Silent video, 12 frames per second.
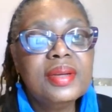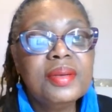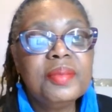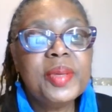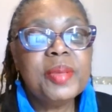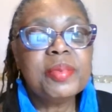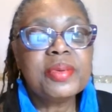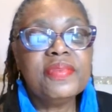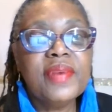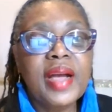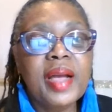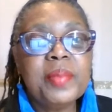people to
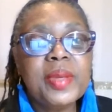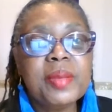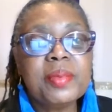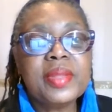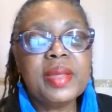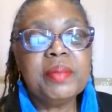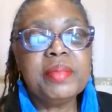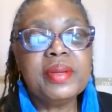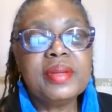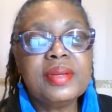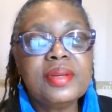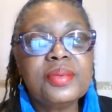find people that
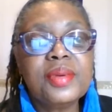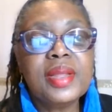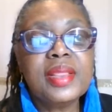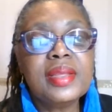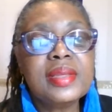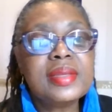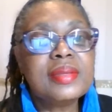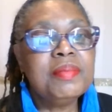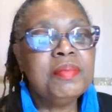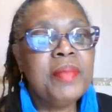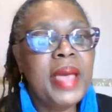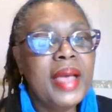been doing this
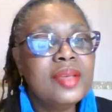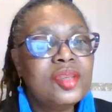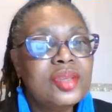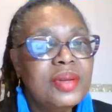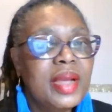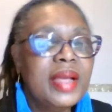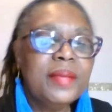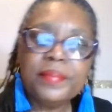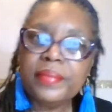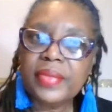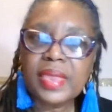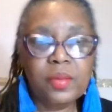mass shoot.
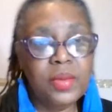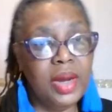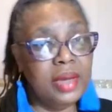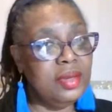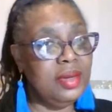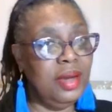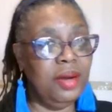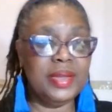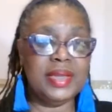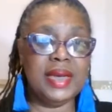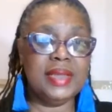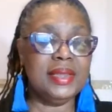Well, it
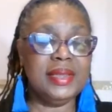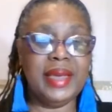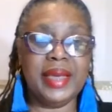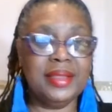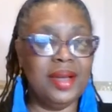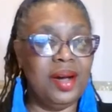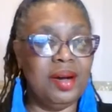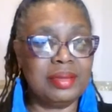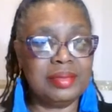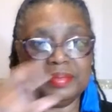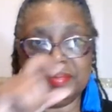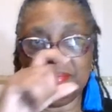doesn't take long.
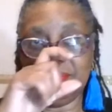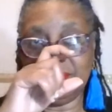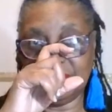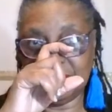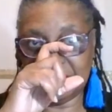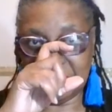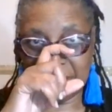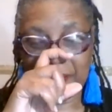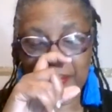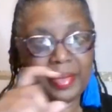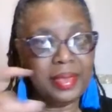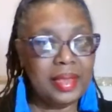
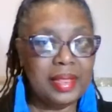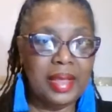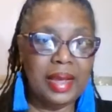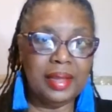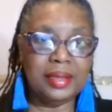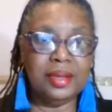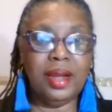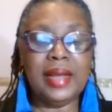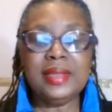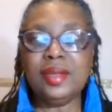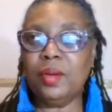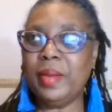I
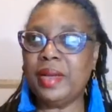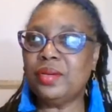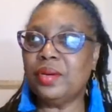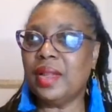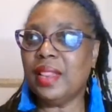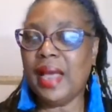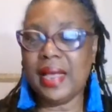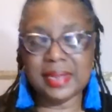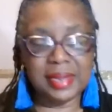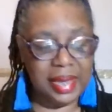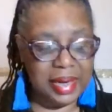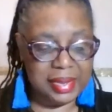told my daughter last
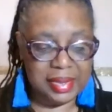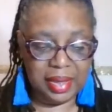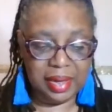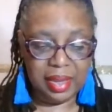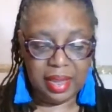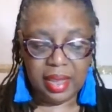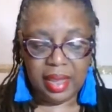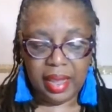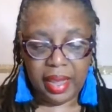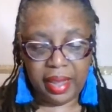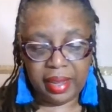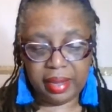night, I said,
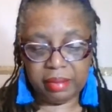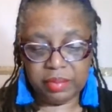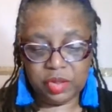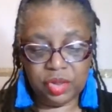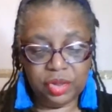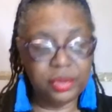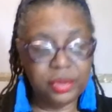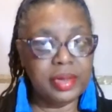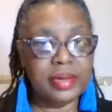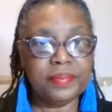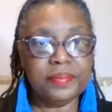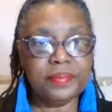I am sure